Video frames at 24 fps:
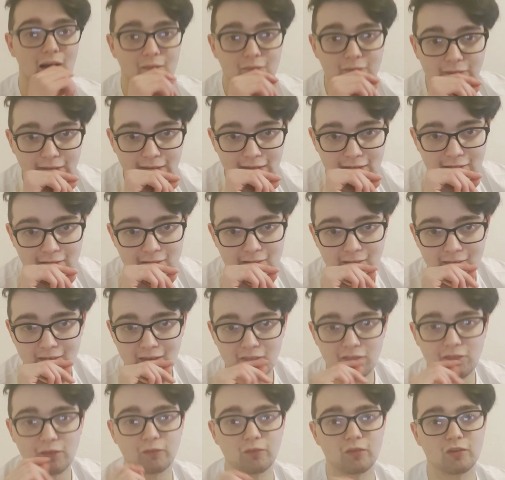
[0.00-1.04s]
Personally, I
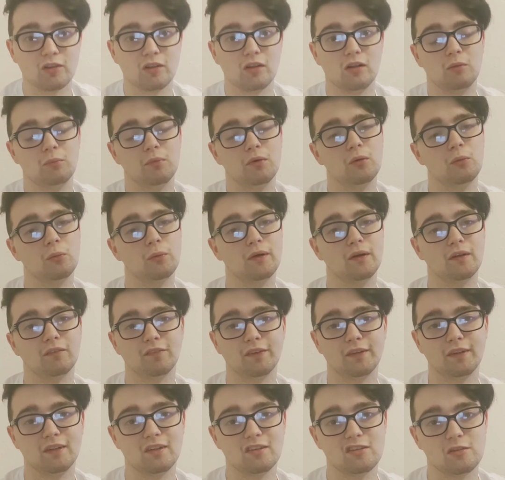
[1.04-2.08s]
think there's a lot more work
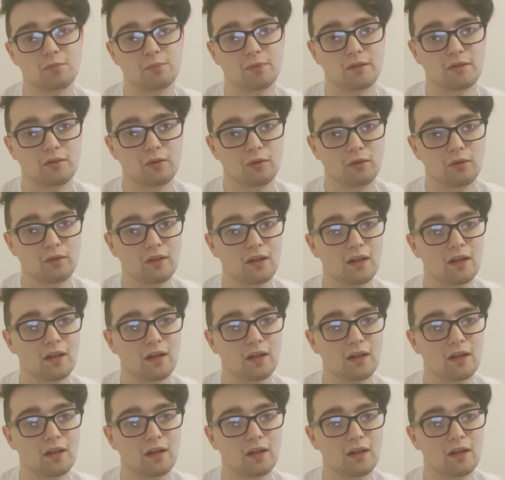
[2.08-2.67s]
that needs to be done.